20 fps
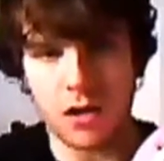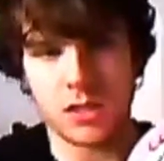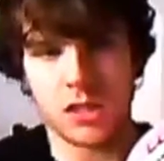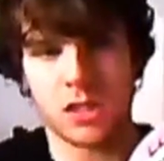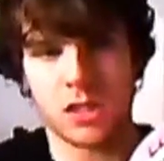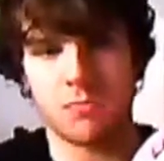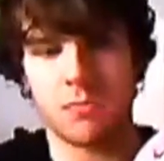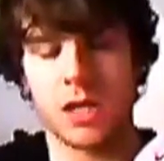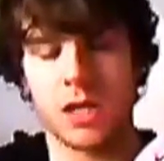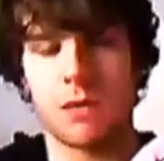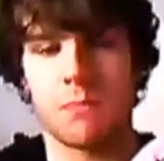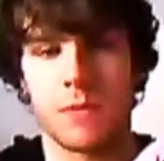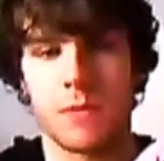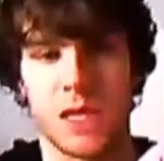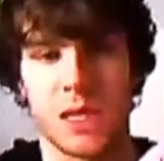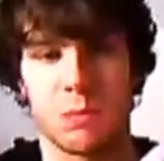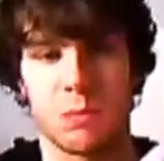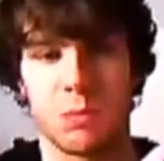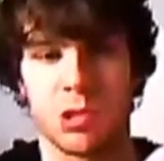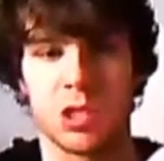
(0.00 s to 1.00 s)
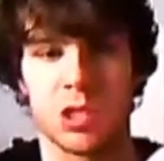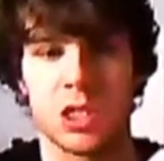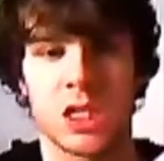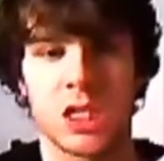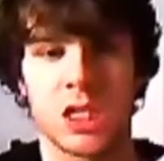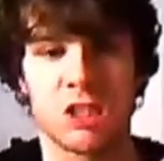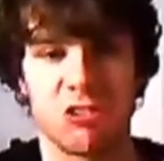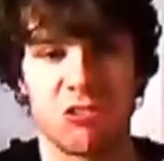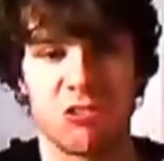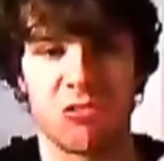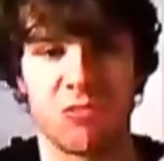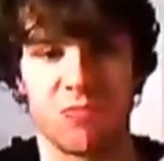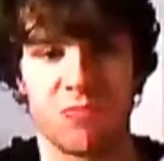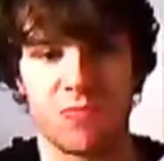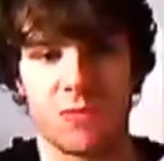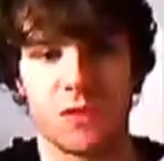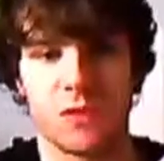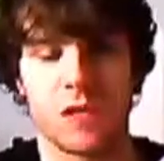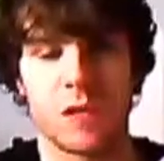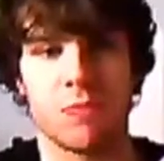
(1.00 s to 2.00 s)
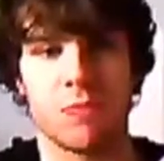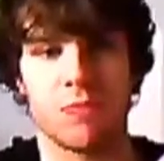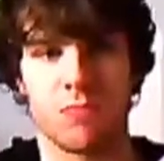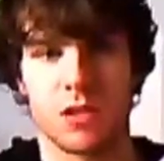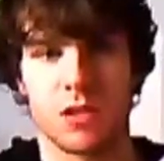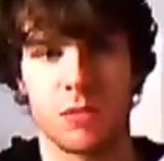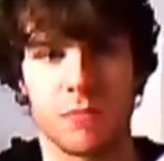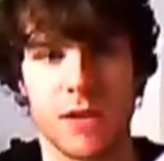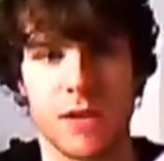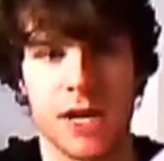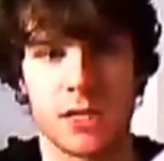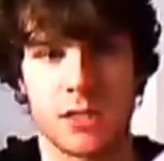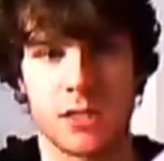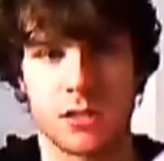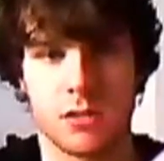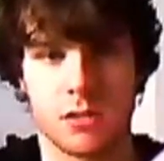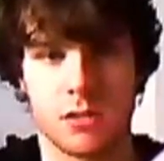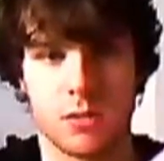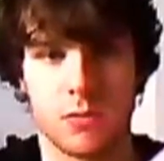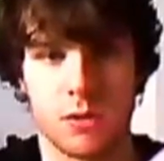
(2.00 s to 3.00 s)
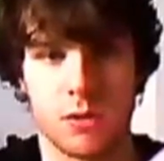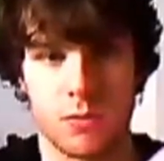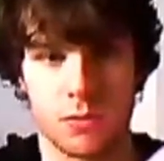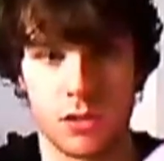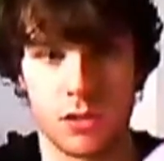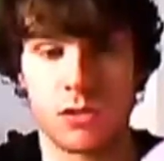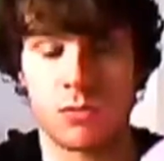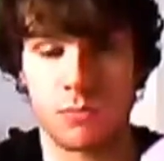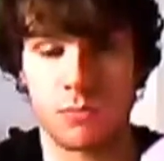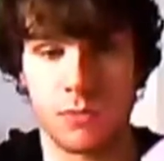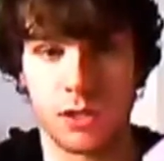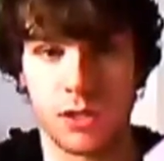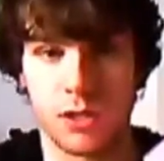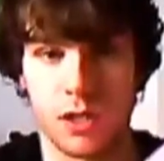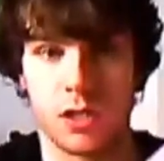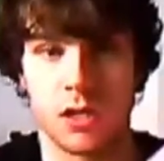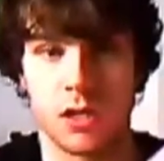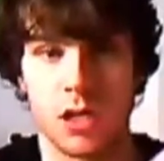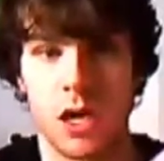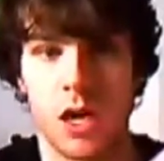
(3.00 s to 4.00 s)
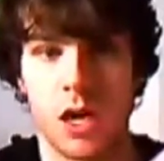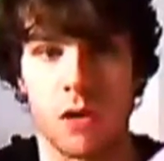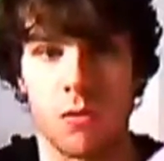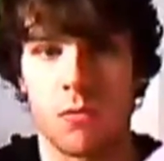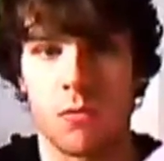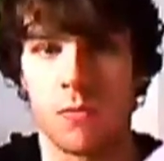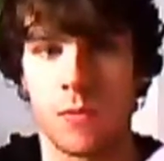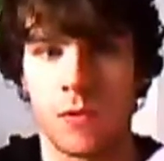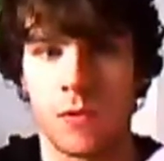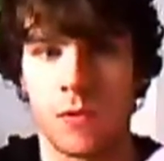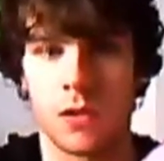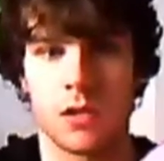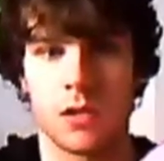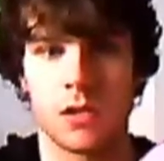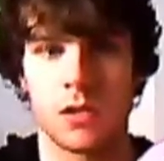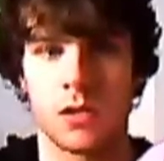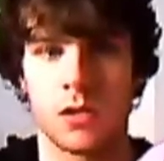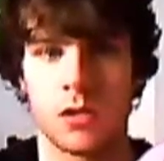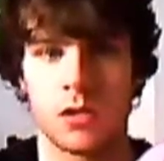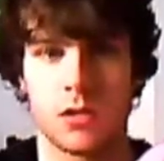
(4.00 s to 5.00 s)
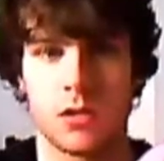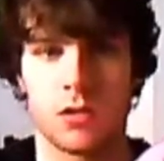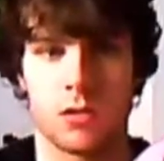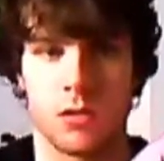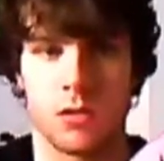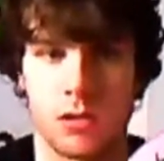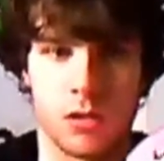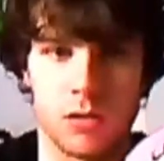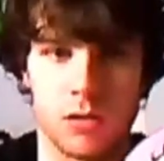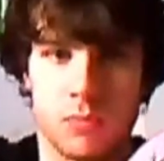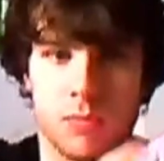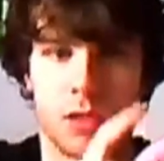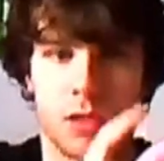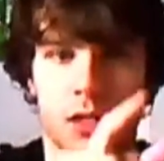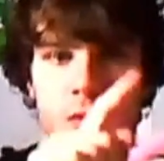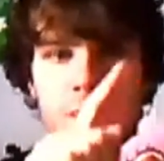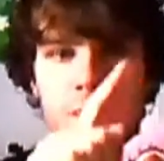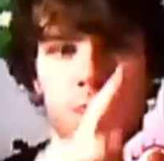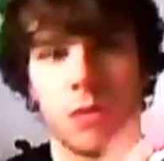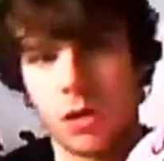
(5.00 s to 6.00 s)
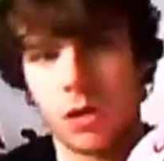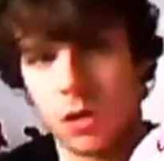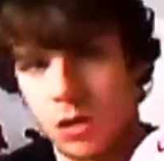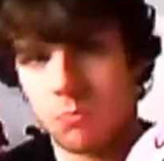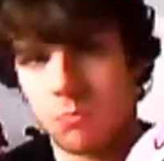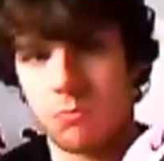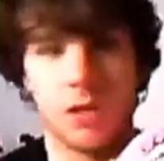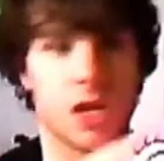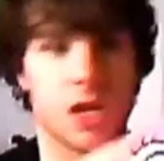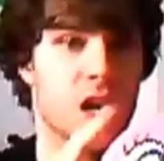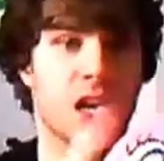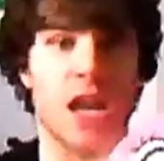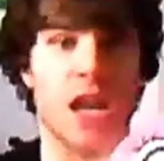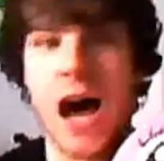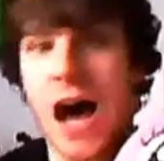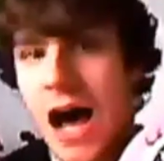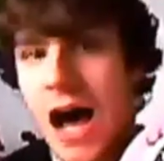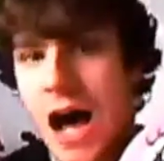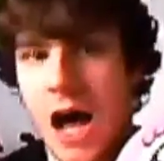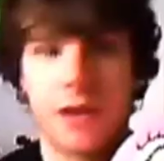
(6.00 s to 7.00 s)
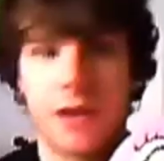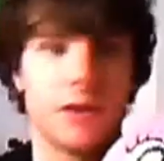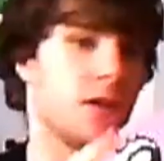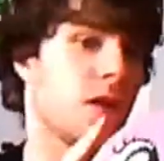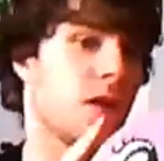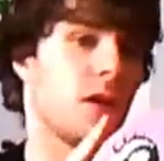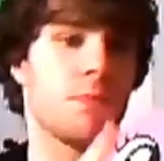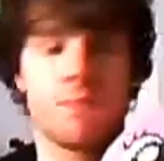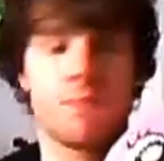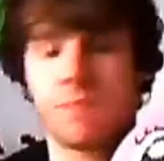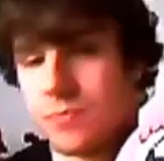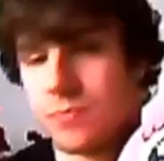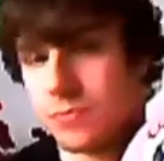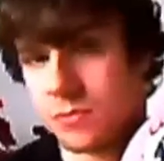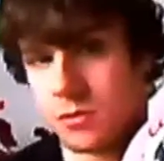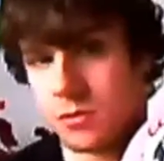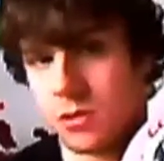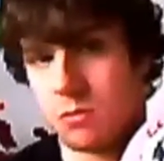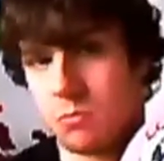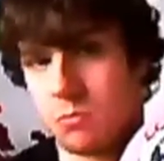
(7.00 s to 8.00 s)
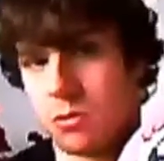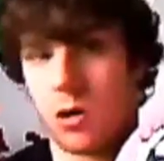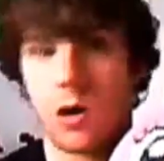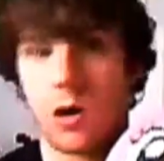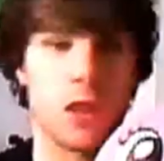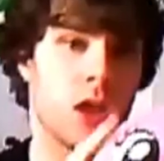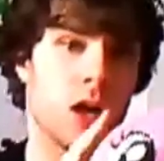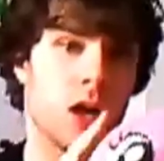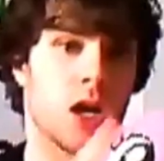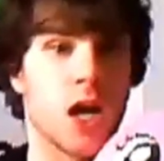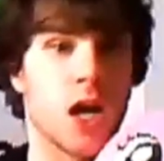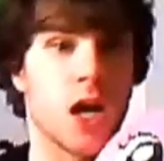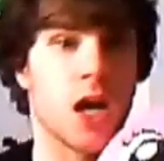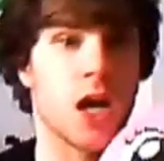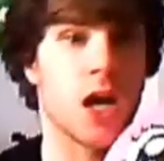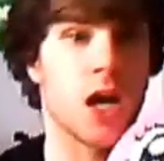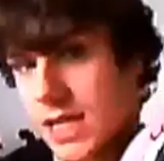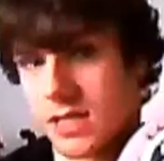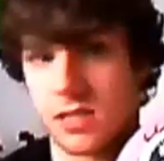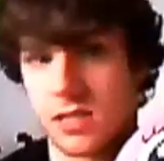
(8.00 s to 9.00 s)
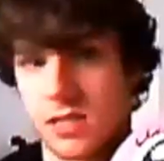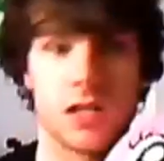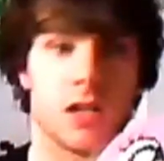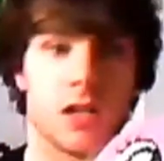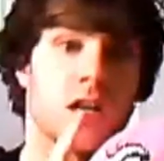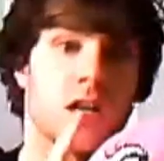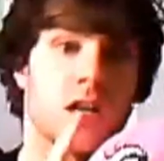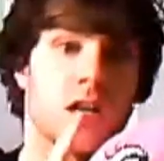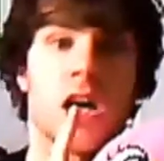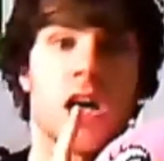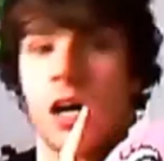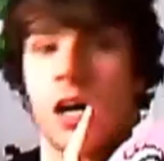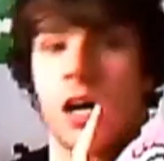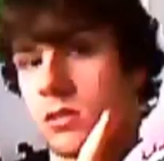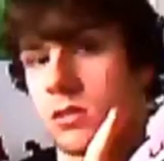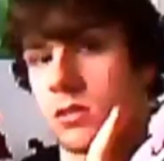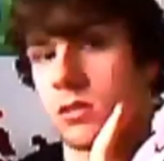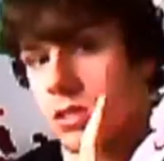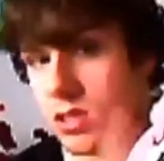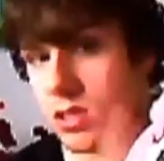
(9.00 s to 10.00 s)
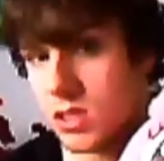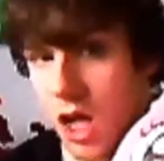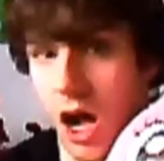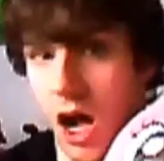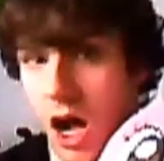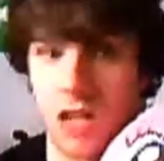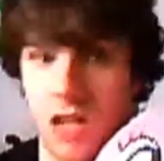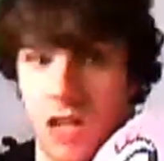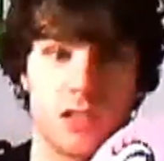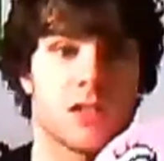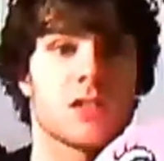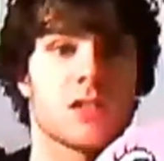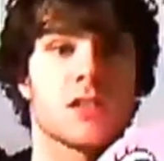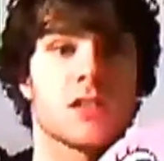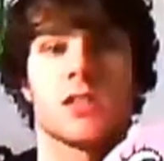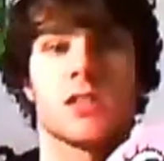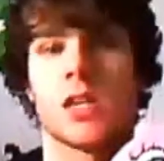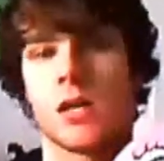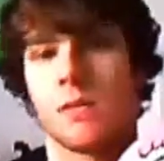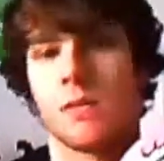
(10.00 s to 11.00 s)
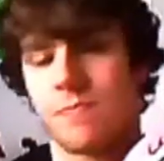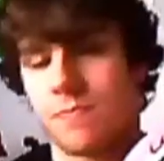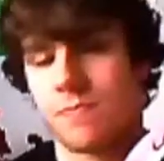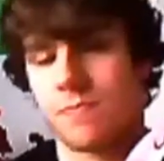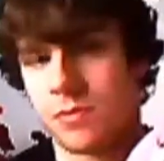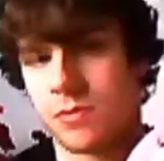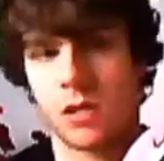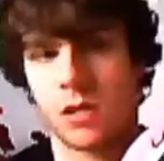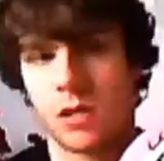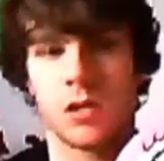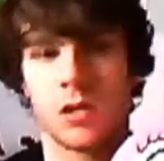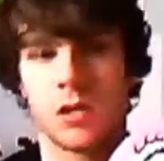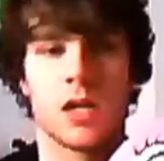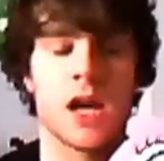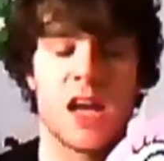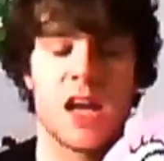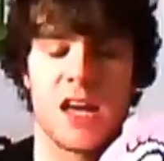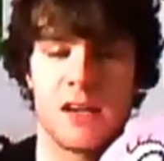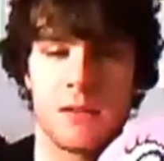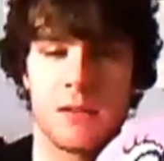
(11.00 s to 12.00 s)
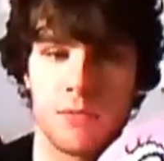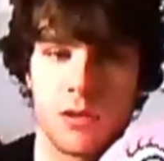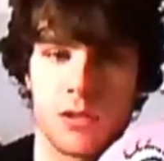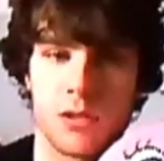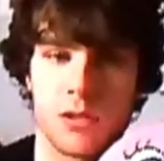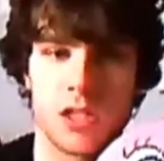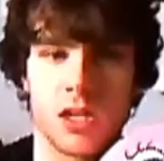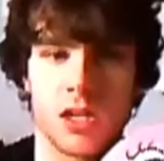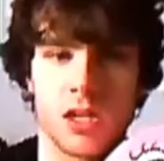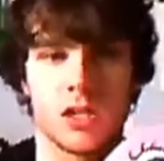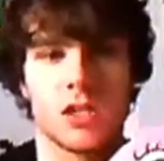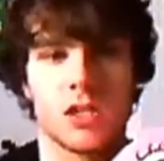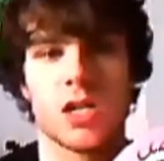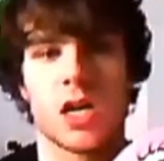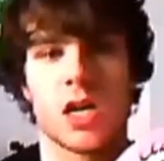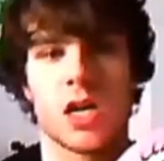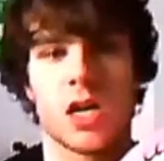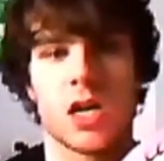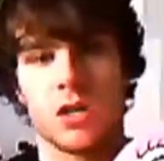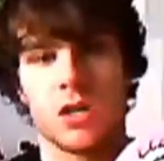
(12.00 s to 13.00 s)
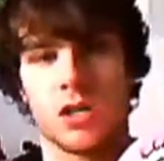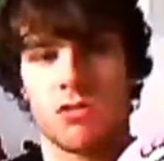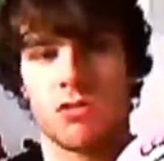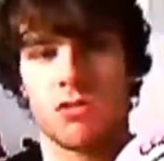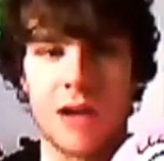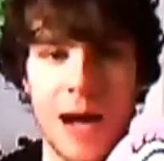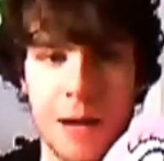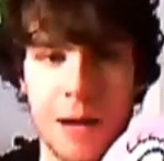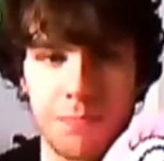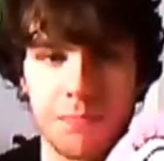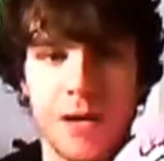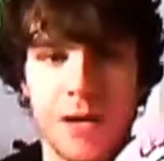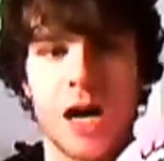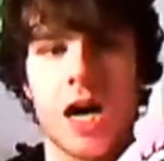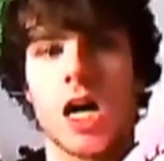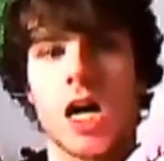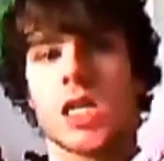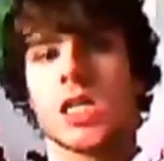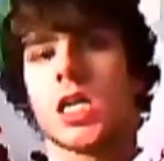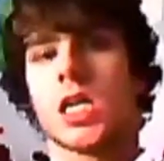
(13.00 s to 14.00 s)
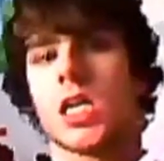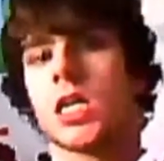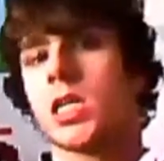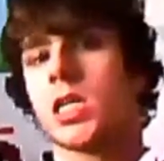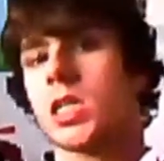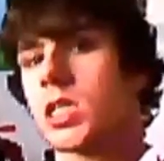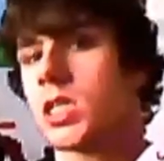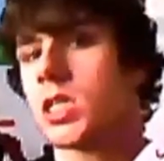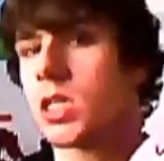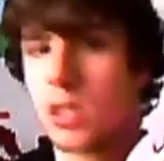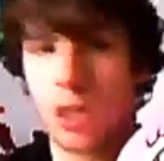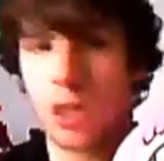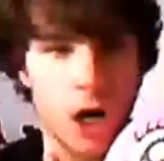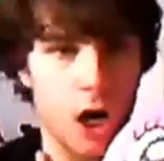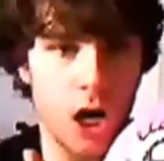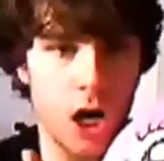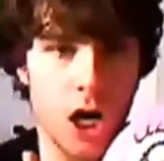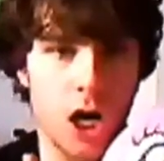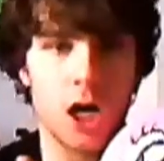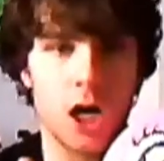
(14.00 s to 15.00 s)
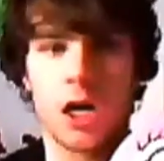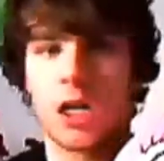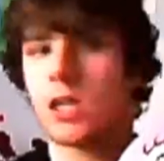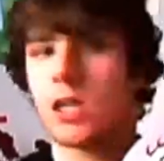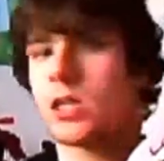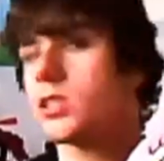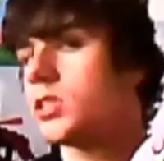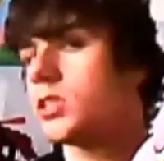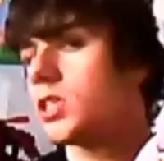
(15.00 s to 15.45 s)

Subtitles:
to meet people, best do it with somebody you know. It could be your mum, your dad, your brother, your sister, your cousin, anybody that you know, your grandma, your uncle,